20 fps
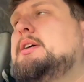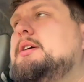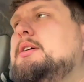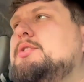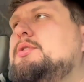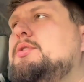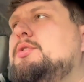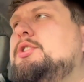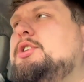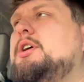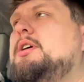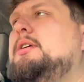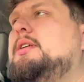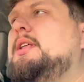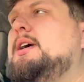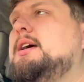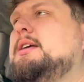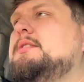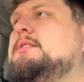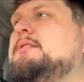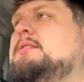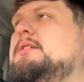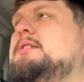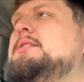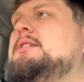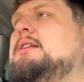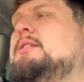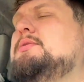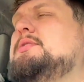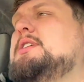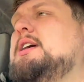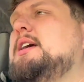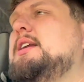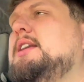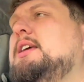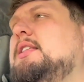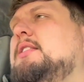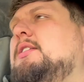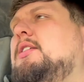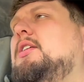So I'll show you that. It's a little
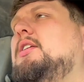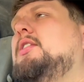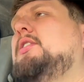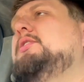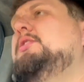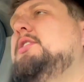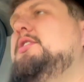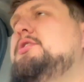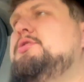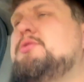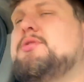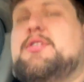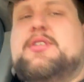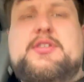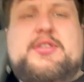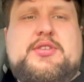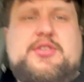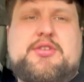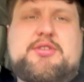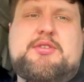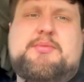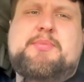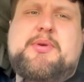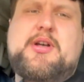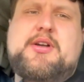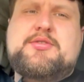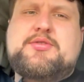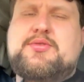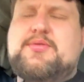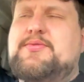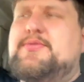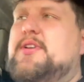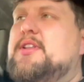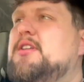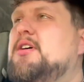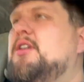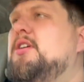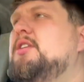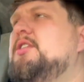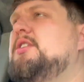technique that I use. It's just a personal thing
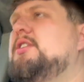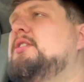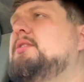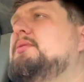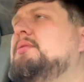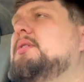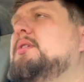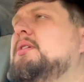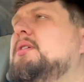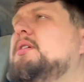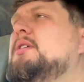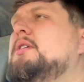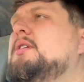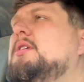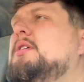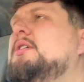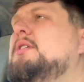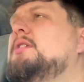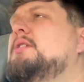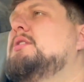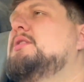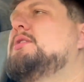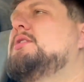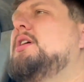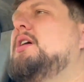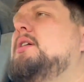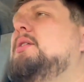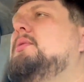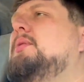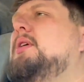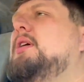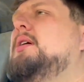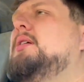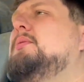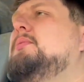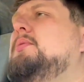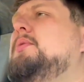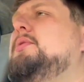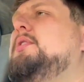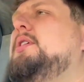that I do. So
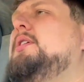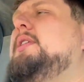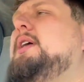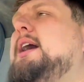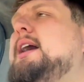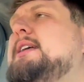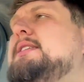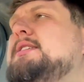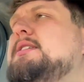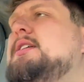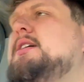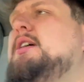we'll do that.